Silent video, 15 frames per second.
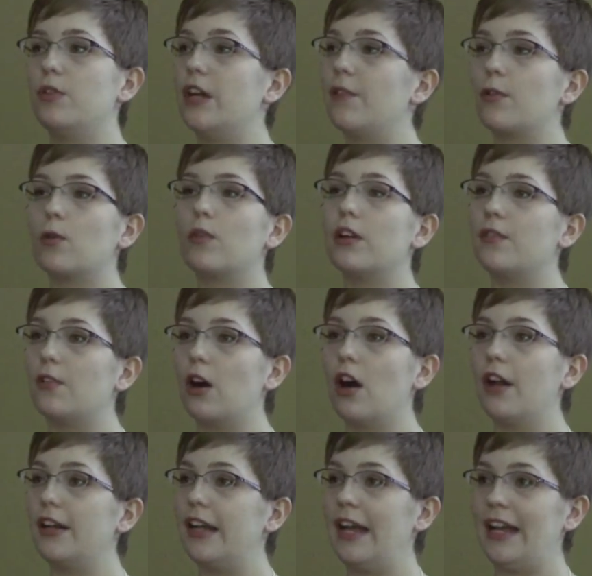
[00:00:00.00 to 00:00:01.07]
who never would have
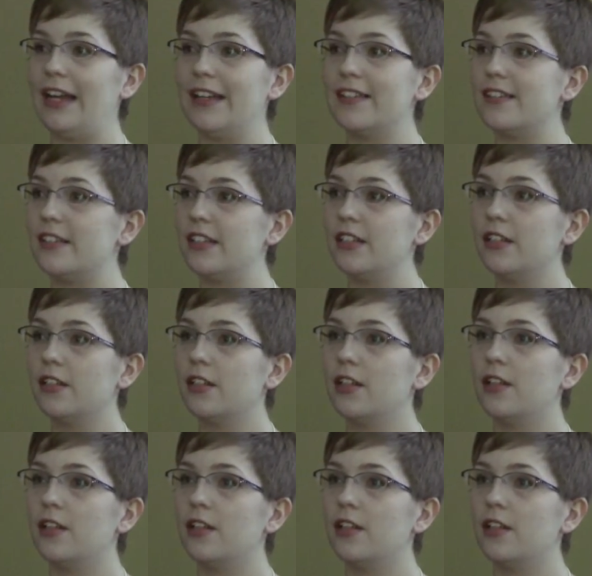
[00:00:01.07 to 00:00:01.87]
gone to AAC.